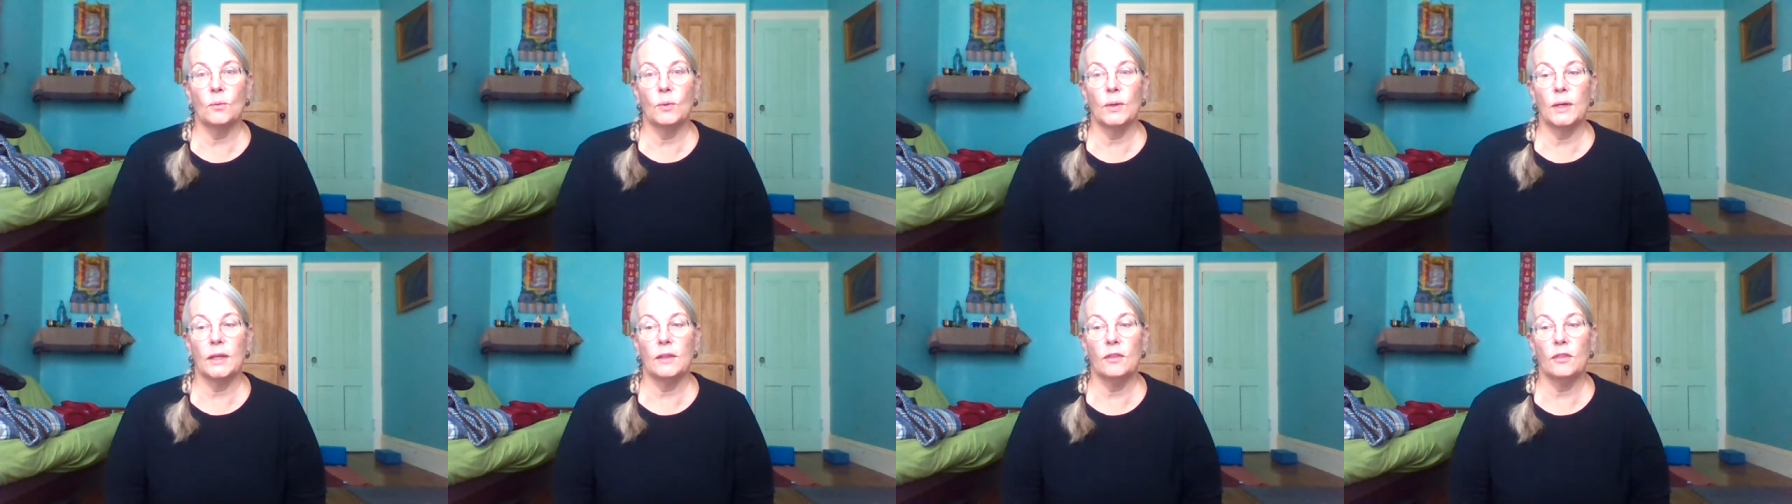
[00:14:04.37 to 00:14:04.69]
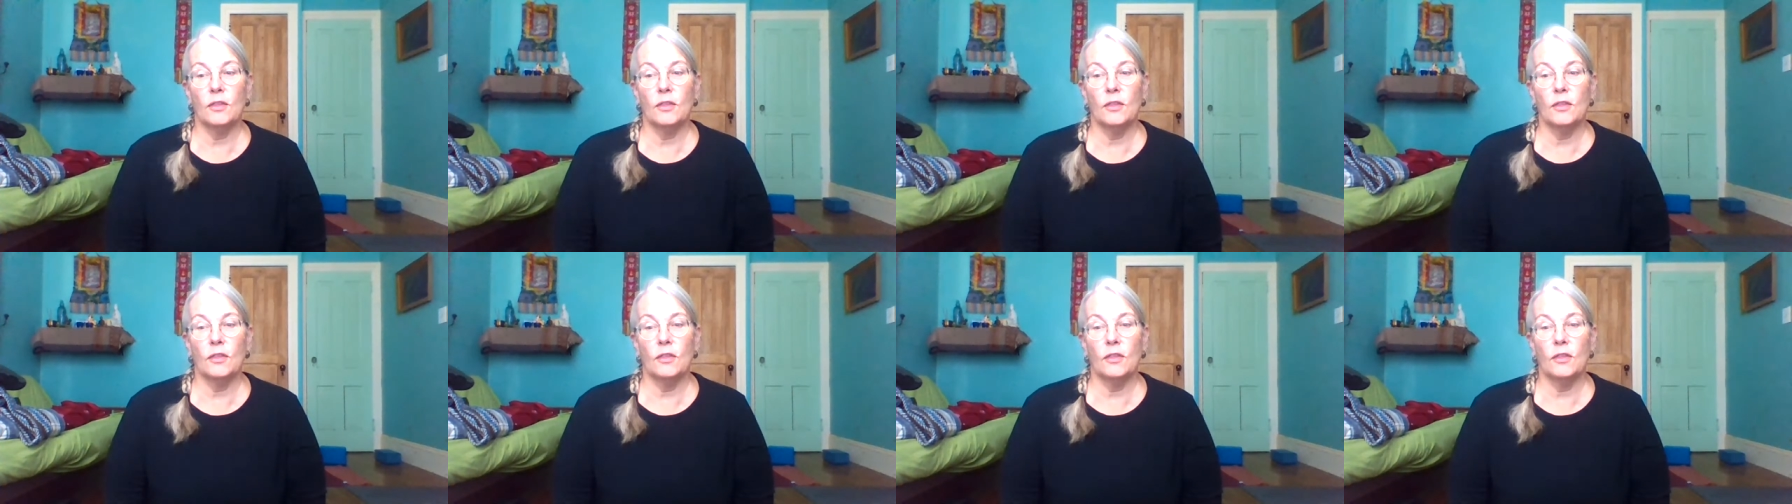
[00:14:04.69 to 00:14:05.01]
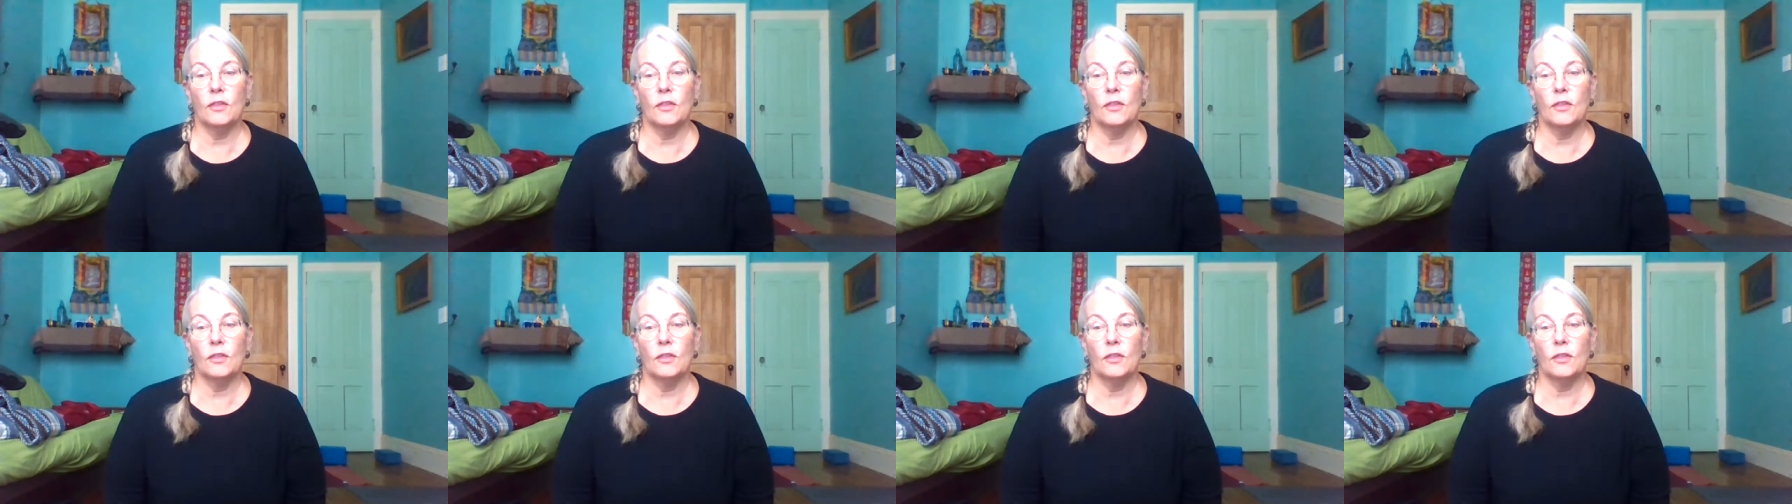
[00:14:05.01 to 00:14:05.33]
we
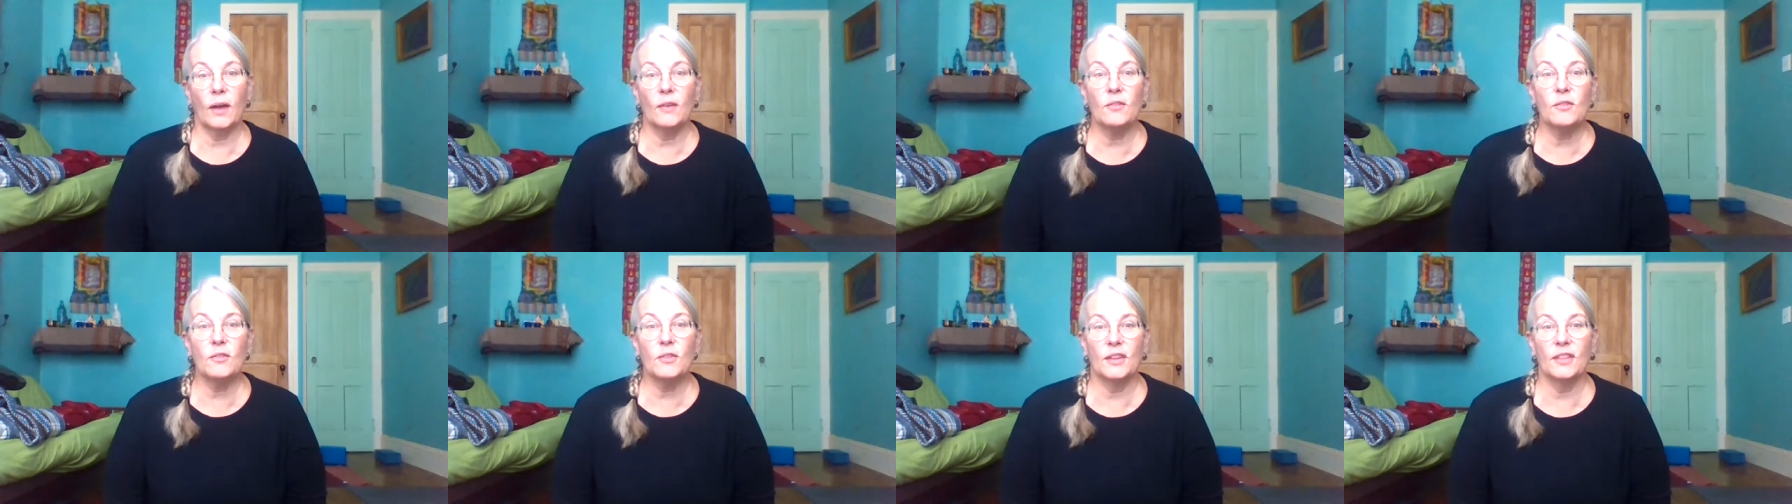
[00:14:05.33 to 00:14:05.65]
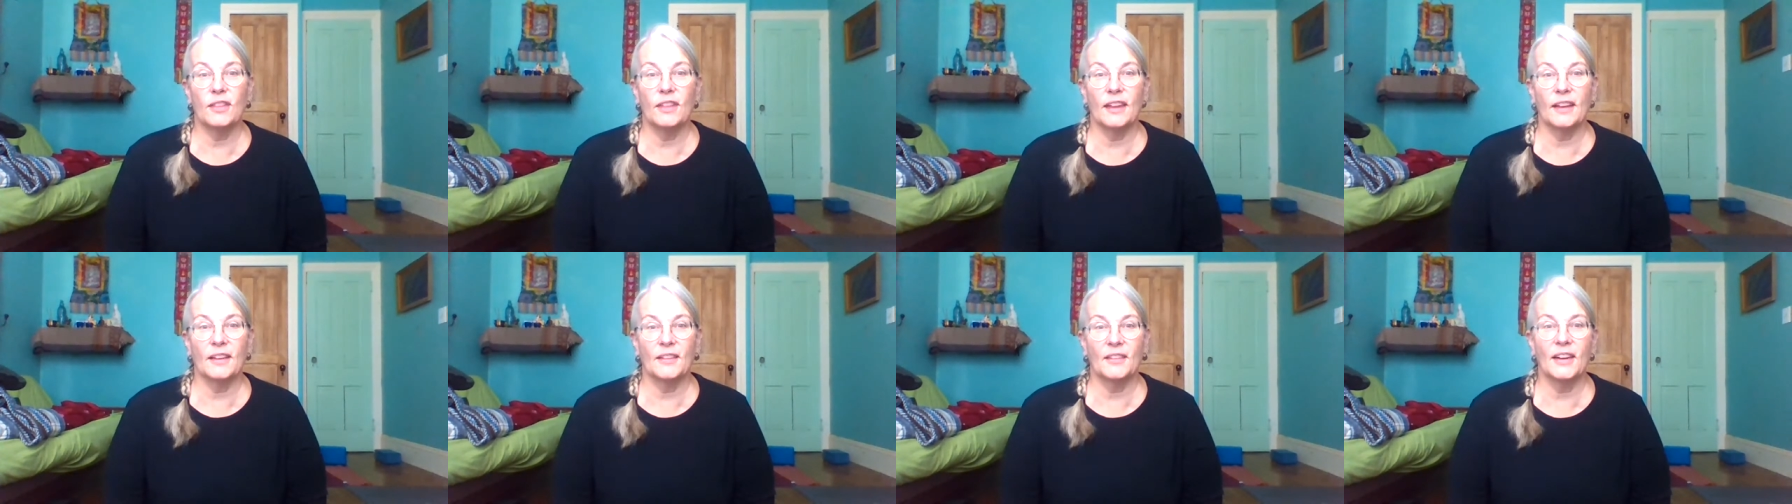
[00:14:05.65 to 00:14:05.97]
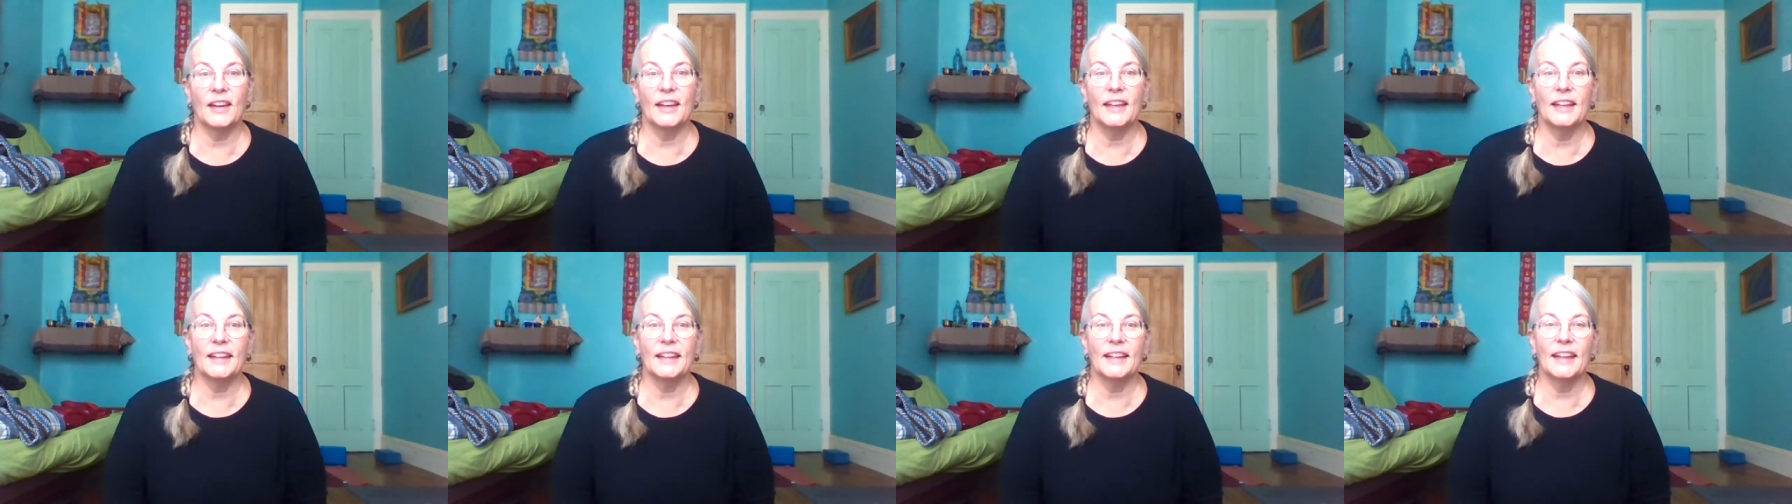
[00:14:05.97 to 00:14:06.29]
think we know
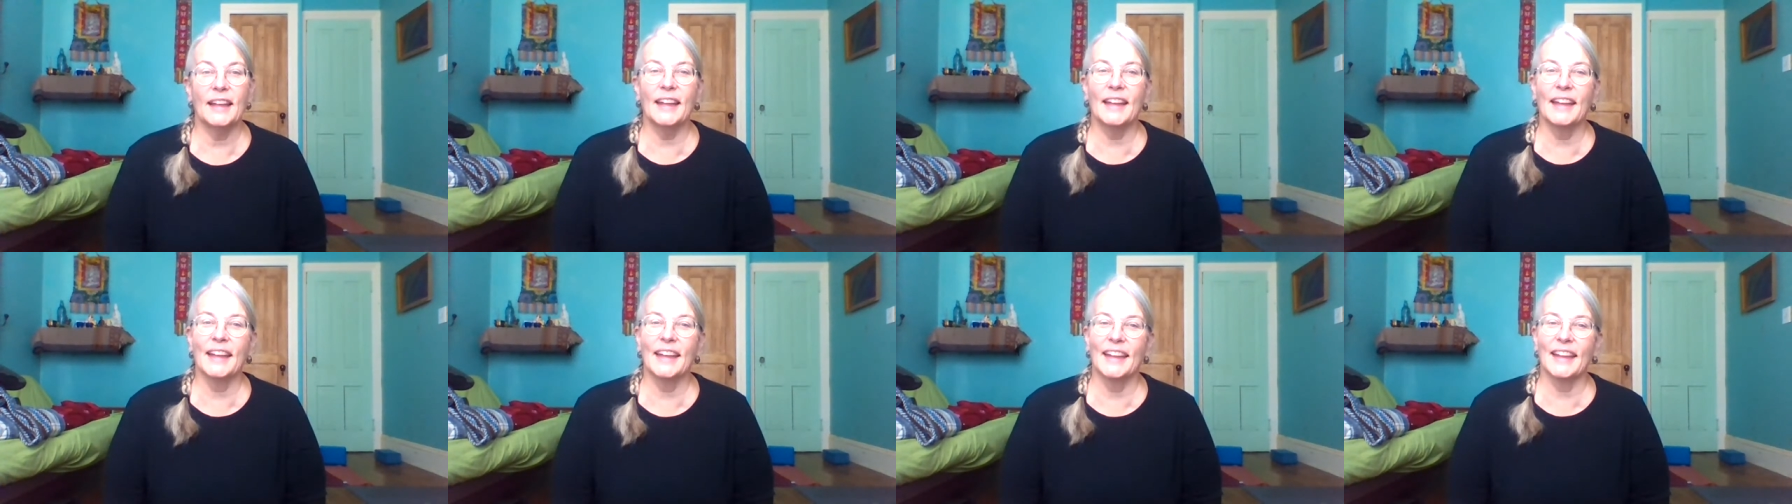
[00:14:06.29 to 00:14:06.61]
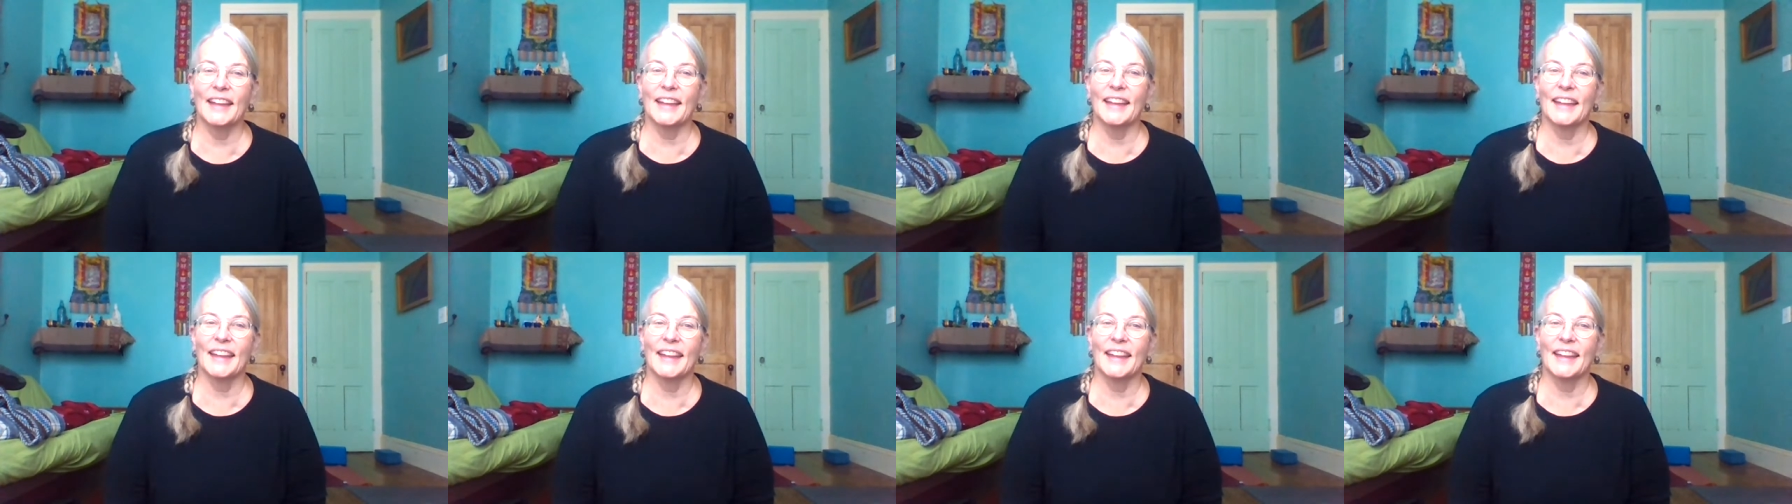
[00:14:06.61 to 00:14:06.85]
everything, right?